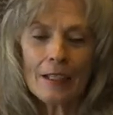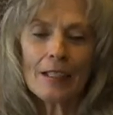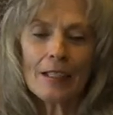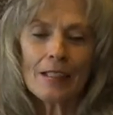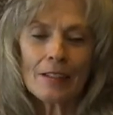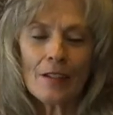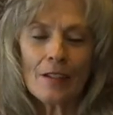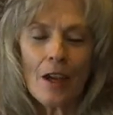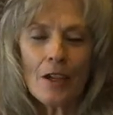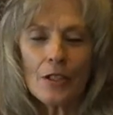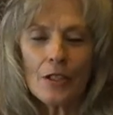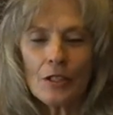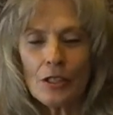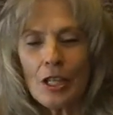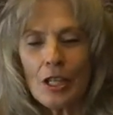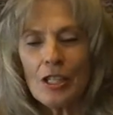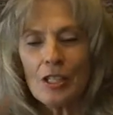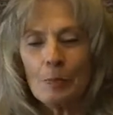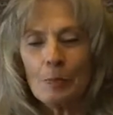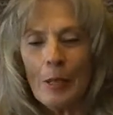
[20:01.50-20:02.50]
It's not
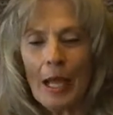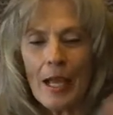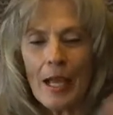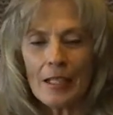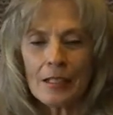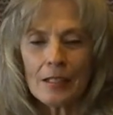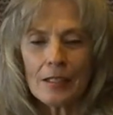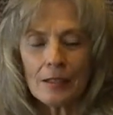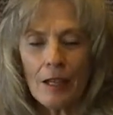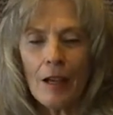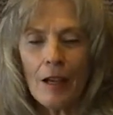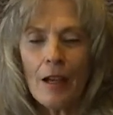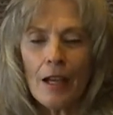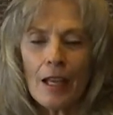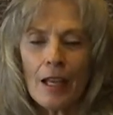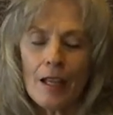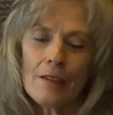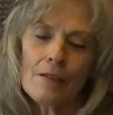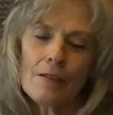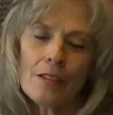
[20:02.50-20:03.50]
just past
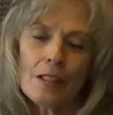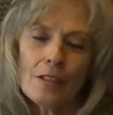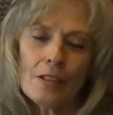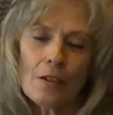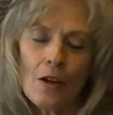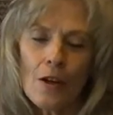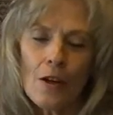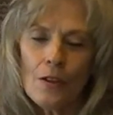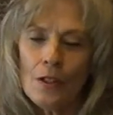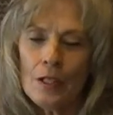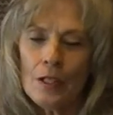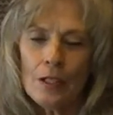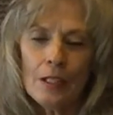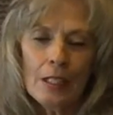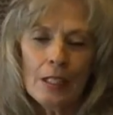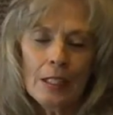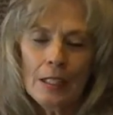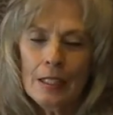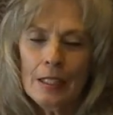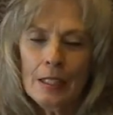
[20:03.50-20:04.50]
lives, it's all the
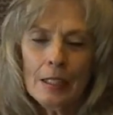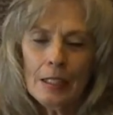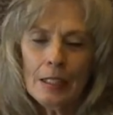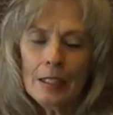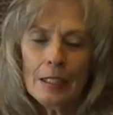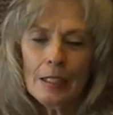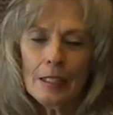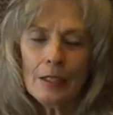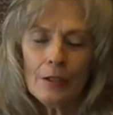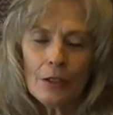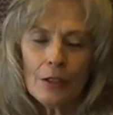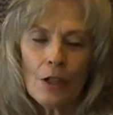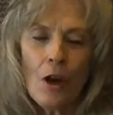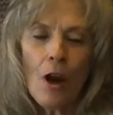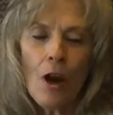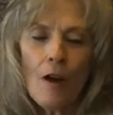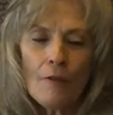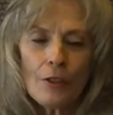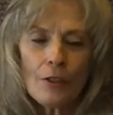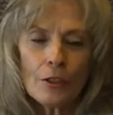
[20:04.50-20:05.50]
you know the
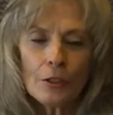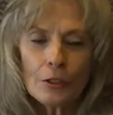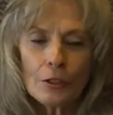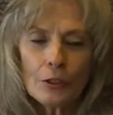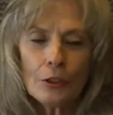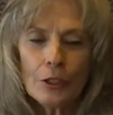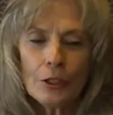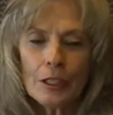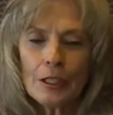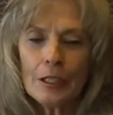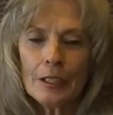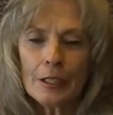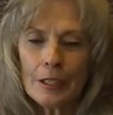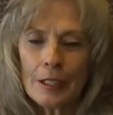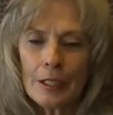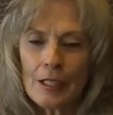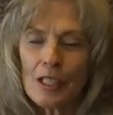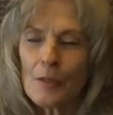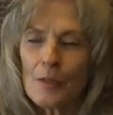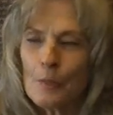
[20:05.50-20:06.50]
convoluted
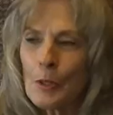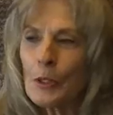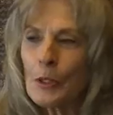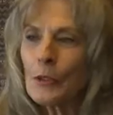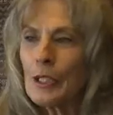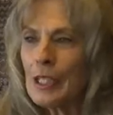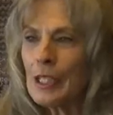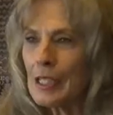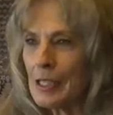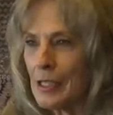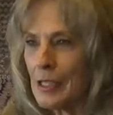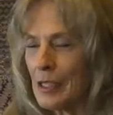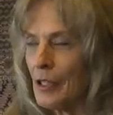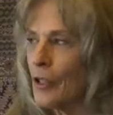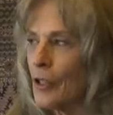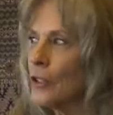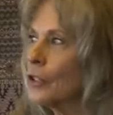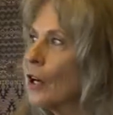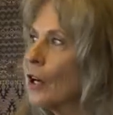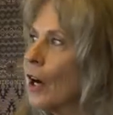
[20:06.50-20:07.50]
experiences, all
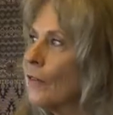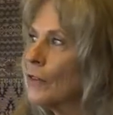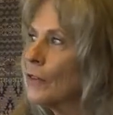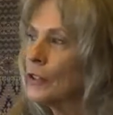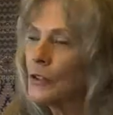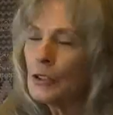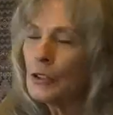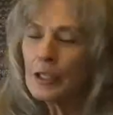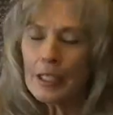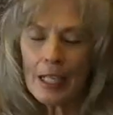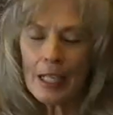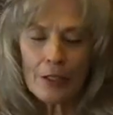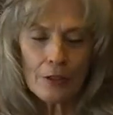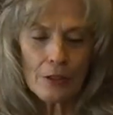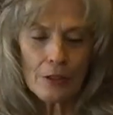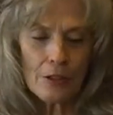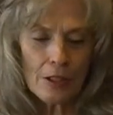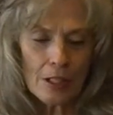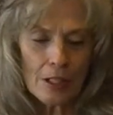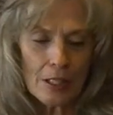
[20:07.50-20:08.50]
the convoluted
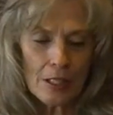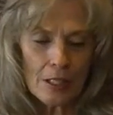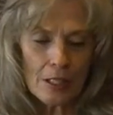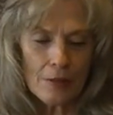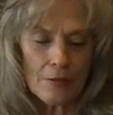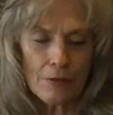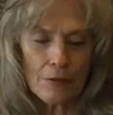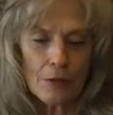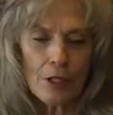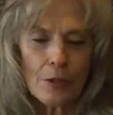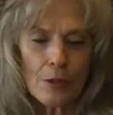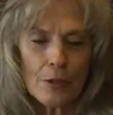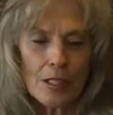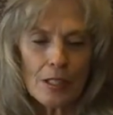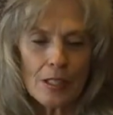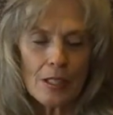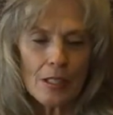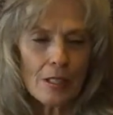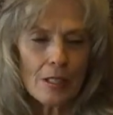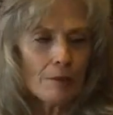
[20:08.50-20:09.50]
energies and
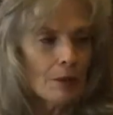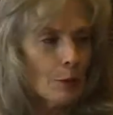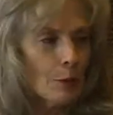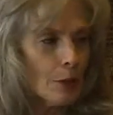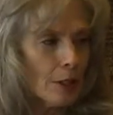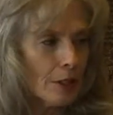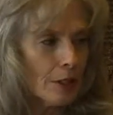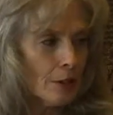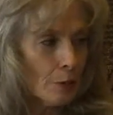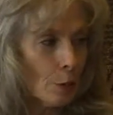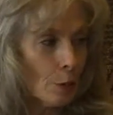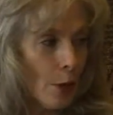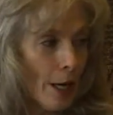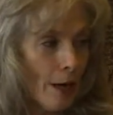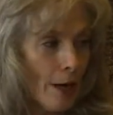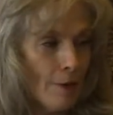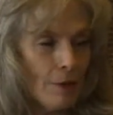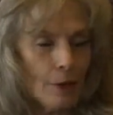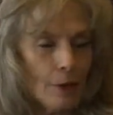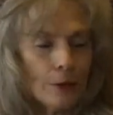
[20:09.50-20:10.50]
frequencies that we want to
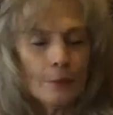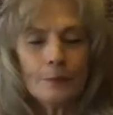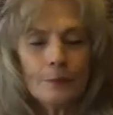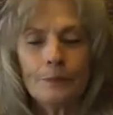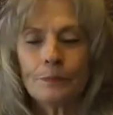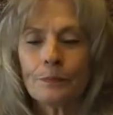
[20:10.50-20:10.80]
unravel.